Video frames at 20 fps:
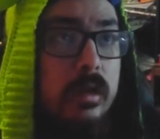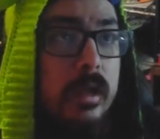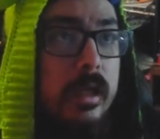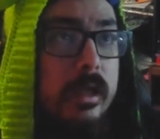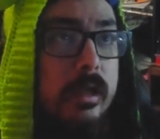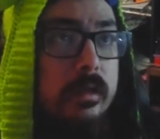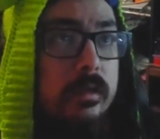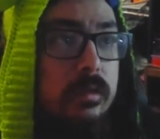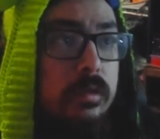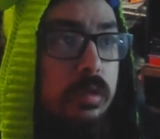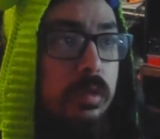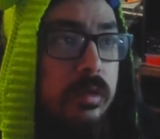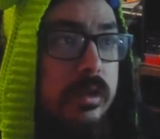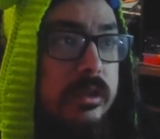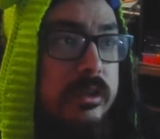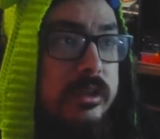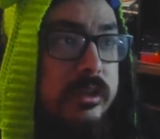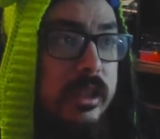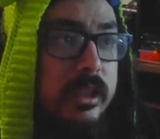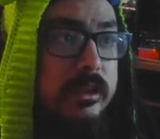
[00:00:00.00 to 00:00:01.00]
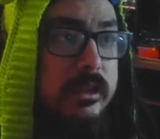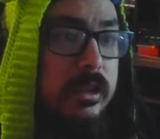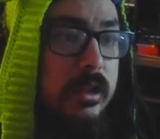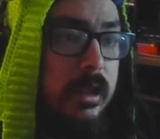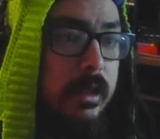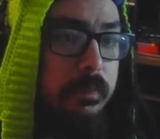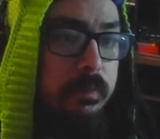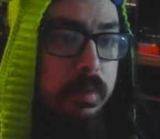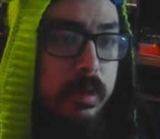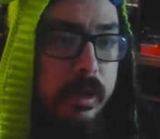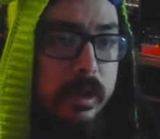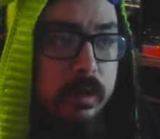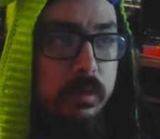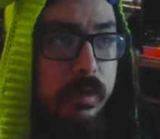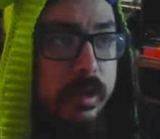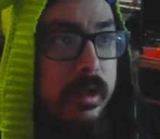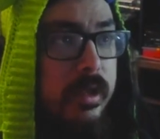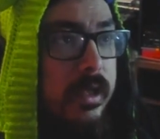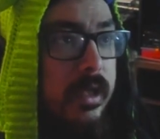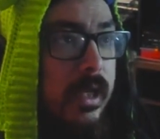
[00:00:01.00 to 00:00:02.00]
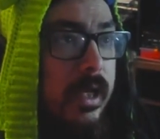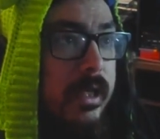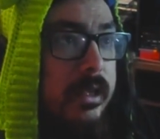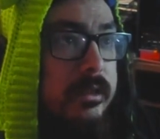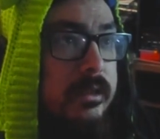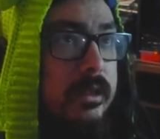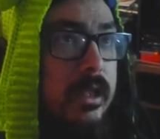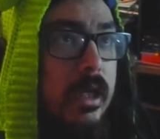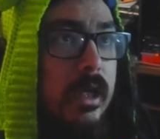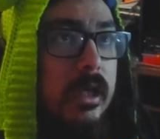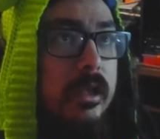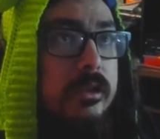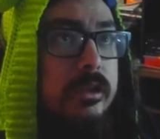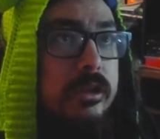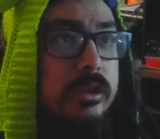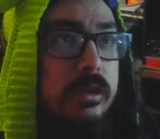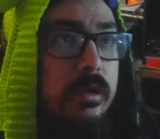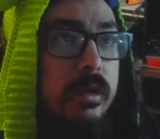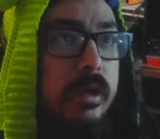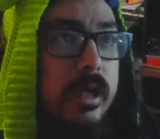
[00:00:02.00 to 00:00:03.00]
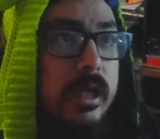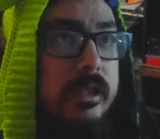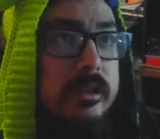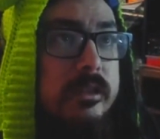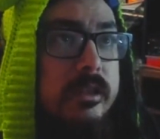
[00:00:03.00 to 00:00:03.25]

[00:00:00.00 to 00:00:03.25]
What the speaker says: like through this section like pretty quickly, guys, to show you guys